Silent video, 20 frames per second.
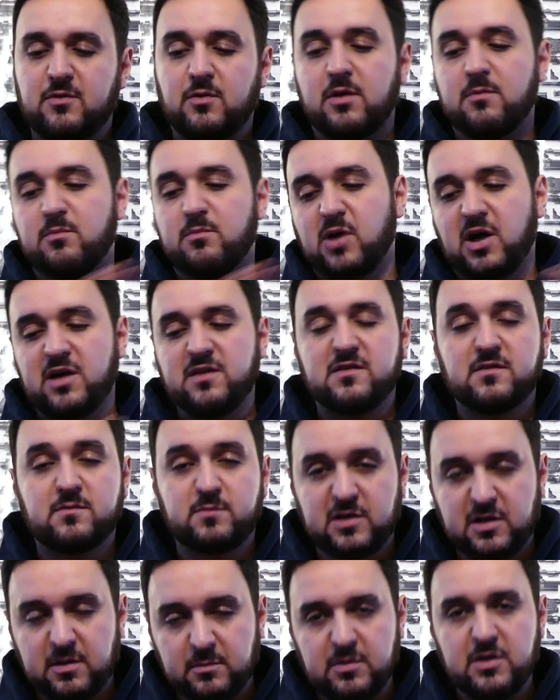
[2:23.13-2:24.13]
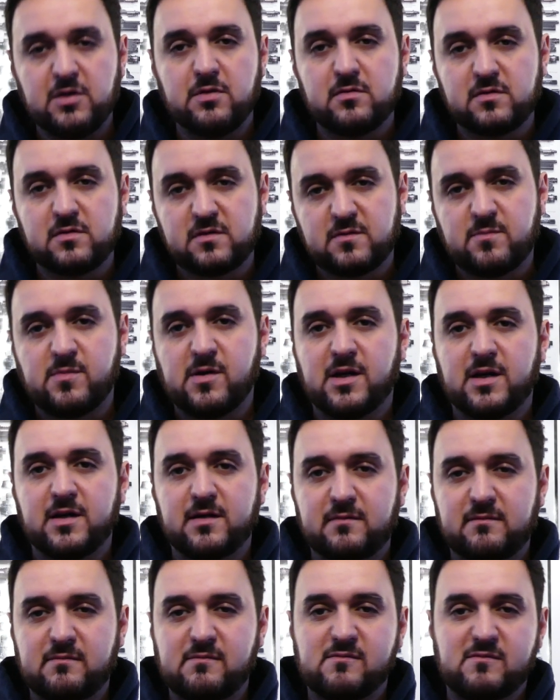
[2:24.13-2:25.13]
Well, mine has been abused,
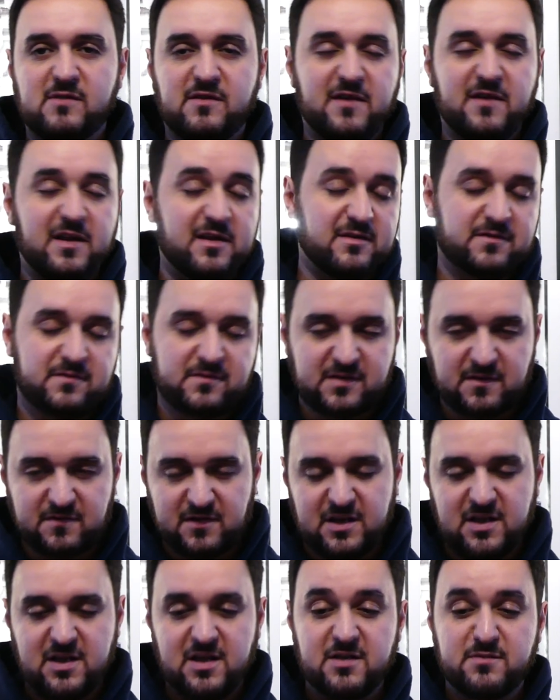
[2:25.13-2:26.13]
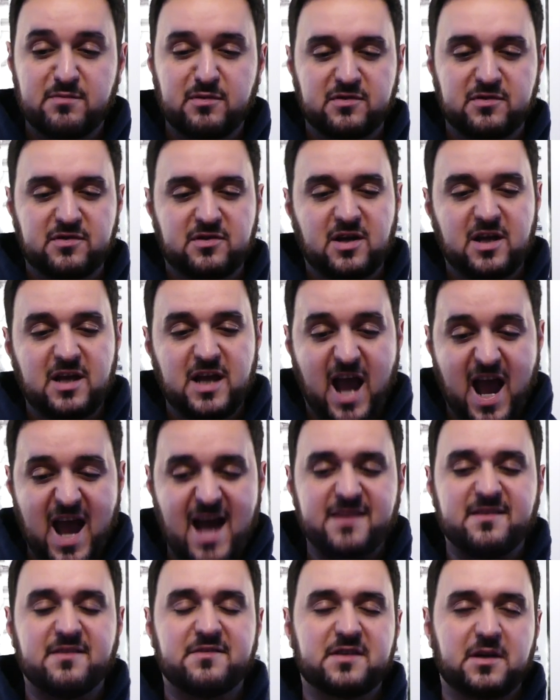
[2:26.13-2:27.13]
but I've had this for 7-8 years, but it
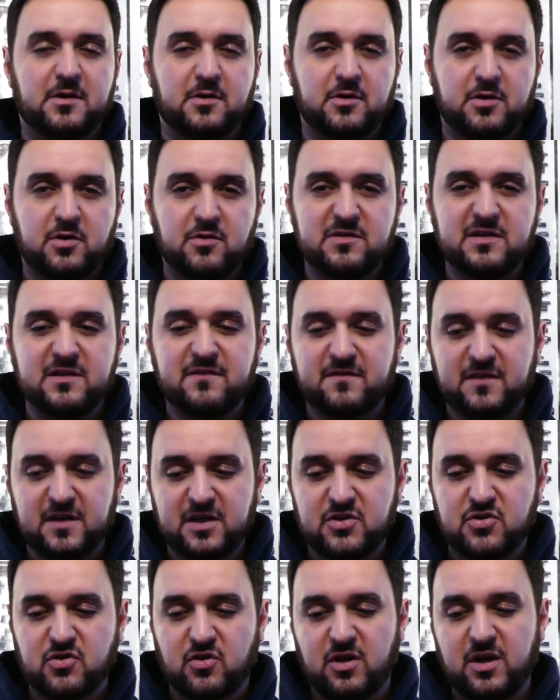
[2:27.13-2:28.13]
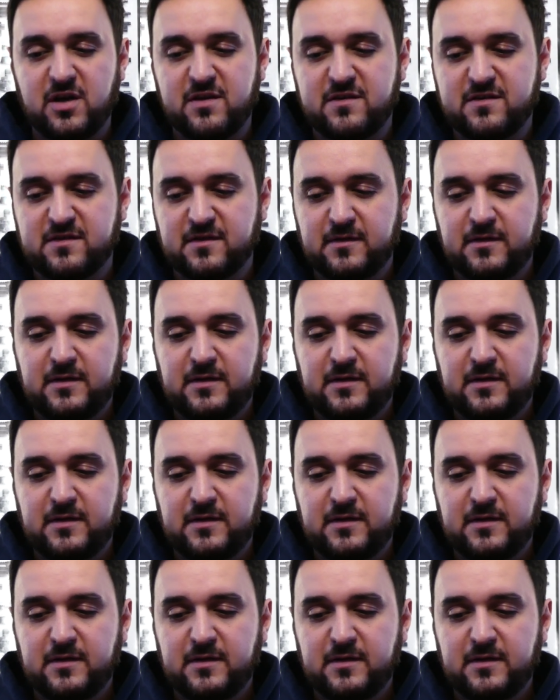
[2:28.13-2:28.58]
has a Cerakoting finish on it.